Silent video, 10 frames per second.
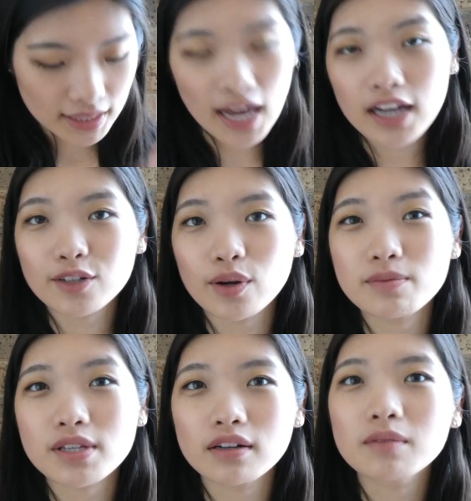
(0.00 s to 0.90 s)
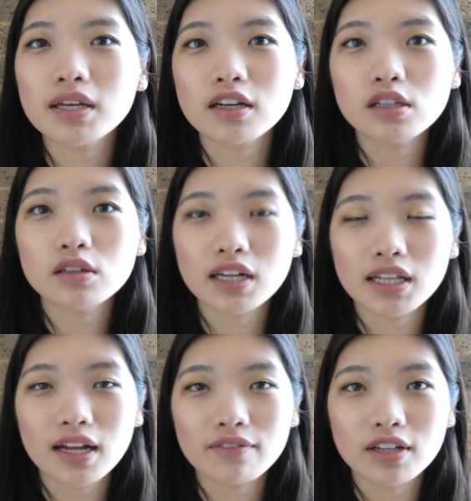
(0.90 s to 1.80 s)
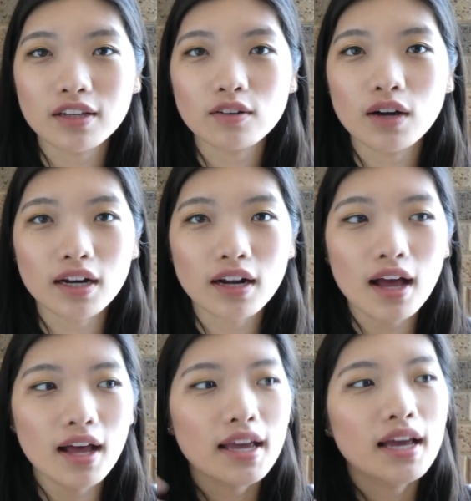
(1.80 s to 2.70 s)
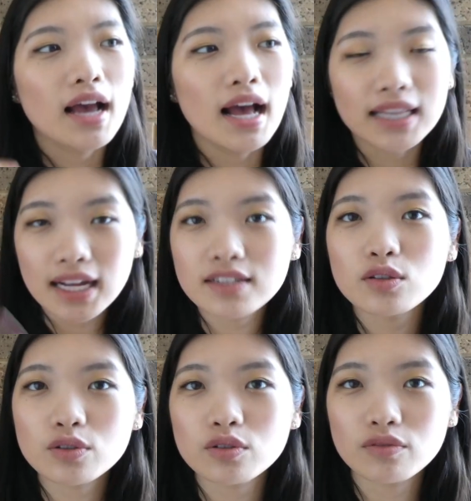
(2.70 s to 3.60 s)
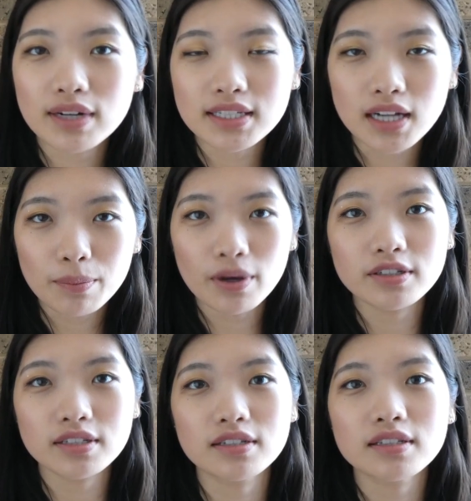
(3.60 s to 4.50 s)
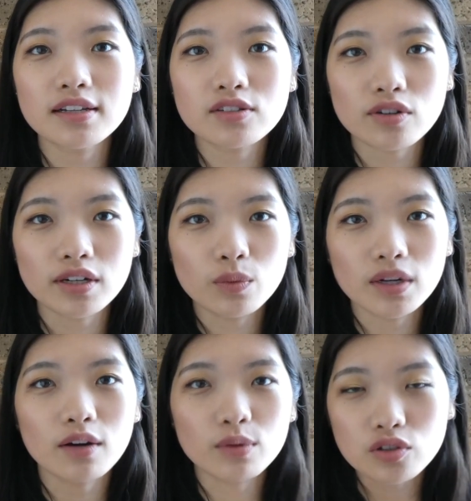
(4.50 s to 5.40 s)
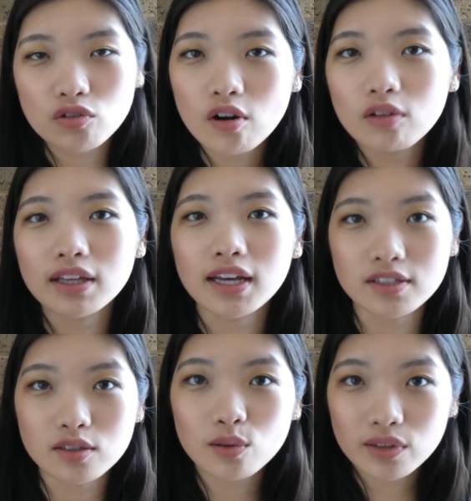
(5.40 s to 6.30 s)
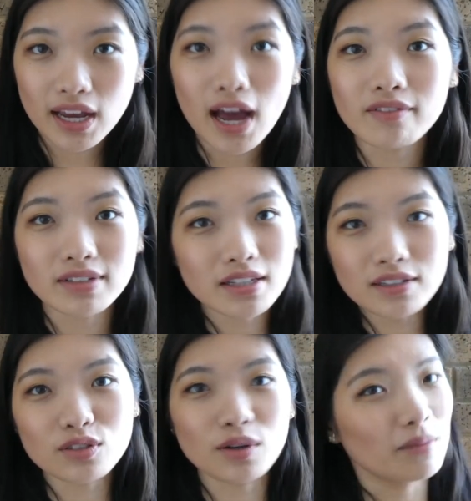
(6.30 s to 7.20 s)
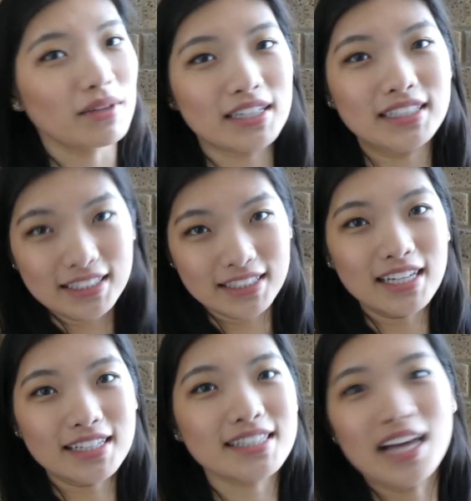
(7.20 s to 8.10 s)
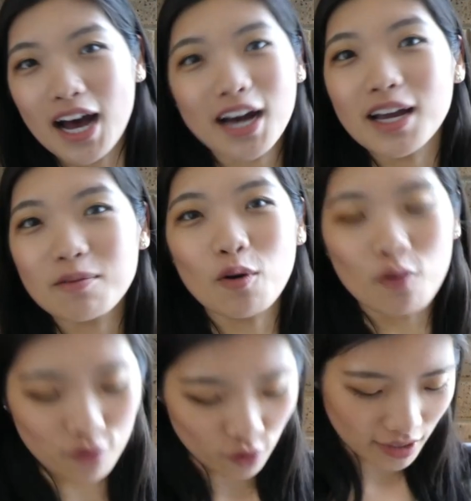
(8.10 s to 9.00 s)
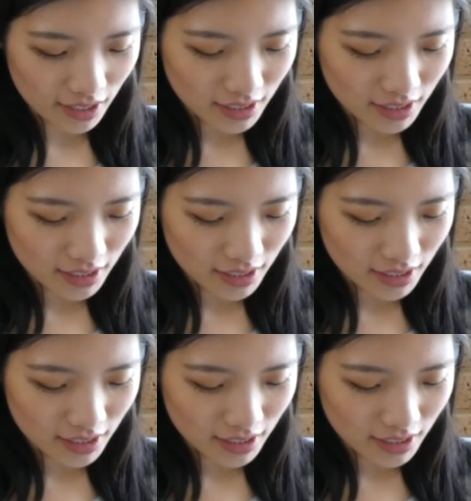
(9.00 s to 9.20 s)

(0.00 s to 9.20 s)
That cream's gonna be included in that video, and that is also the reason I purchased their sunscreen. When I was scrolling, I saw they have a sunscreen. I'm like, yes, I am all for